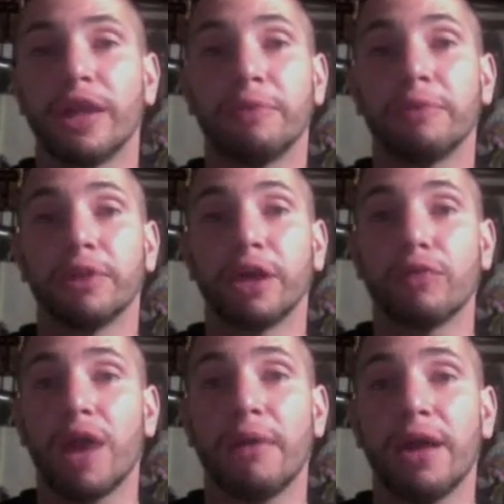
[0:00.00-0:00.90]
Now, people are
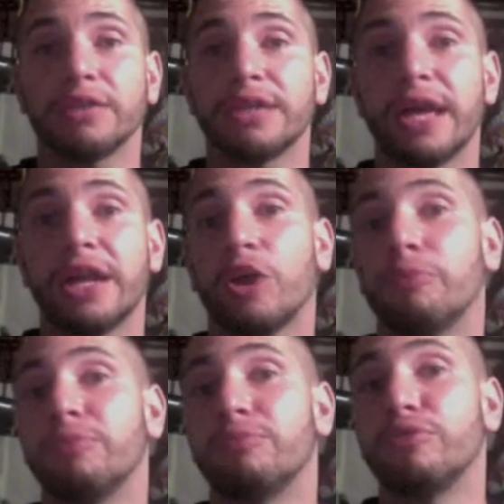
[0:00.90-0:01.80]
like, Rob, how does that
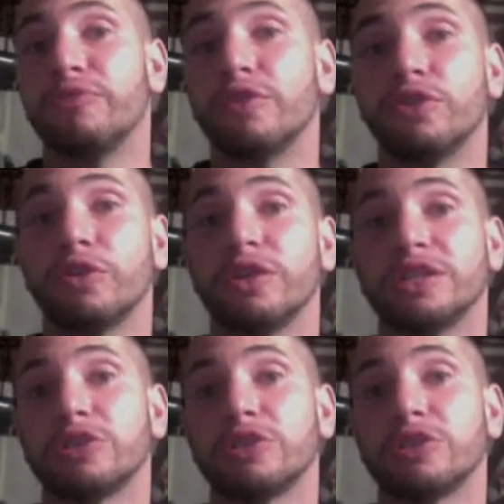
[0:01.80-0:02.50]
help improve your endurance?